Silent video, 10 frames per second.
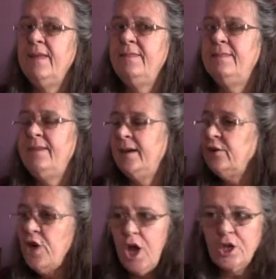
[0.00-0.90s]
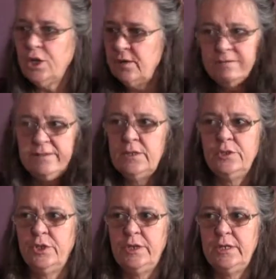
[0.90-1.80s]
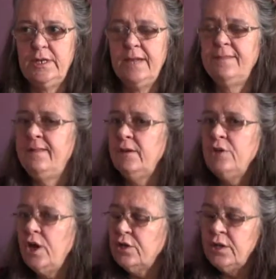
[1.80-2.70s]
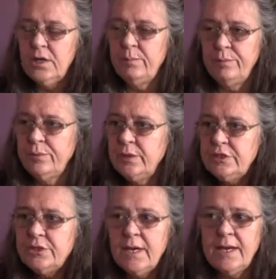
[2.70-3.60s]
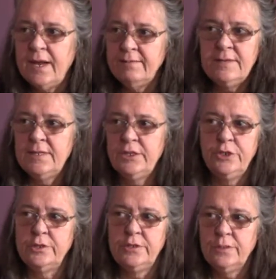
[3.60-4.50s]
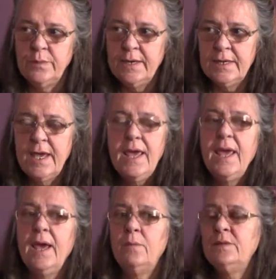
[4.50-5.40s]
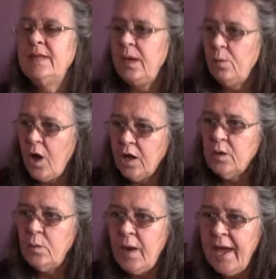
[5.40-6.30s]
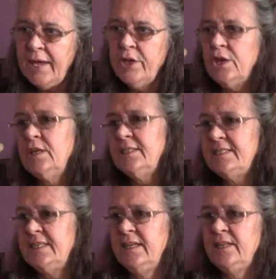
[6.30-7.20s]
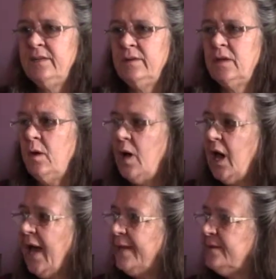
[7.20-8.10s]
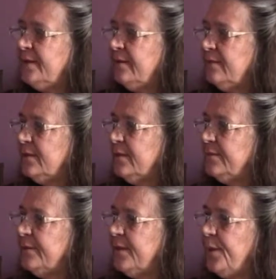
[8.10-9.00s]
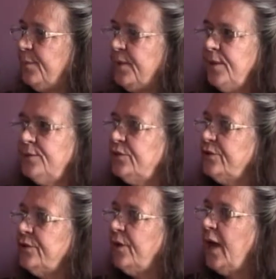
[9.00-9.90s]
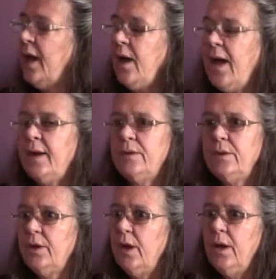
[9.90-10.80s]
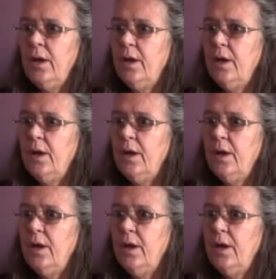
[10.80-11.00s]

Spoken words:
And then they're not going to feel good, and they're not going to appreciate everything you're doing. And when they walk away, you're going to stand there and go, I did everything for them, and they just had it.